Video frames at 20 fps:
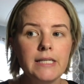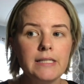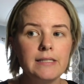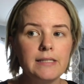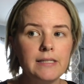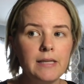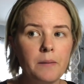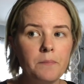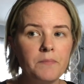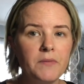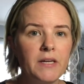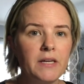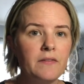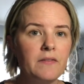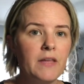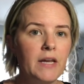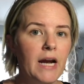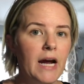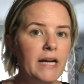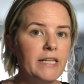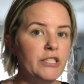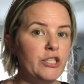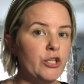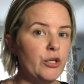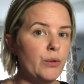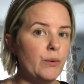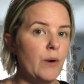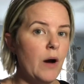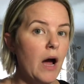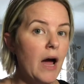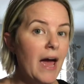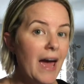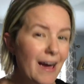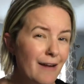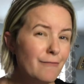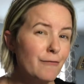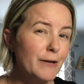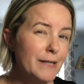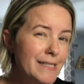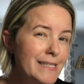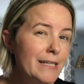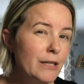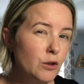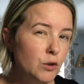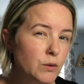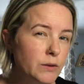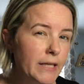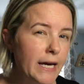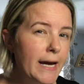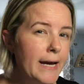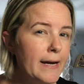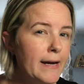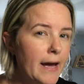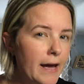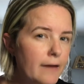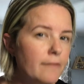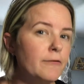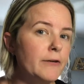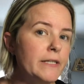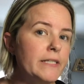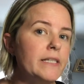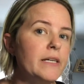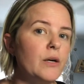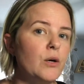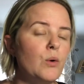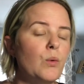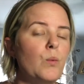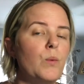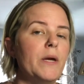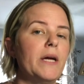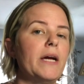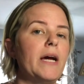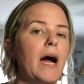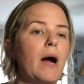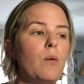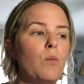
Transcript: something that I do every single day, every single week.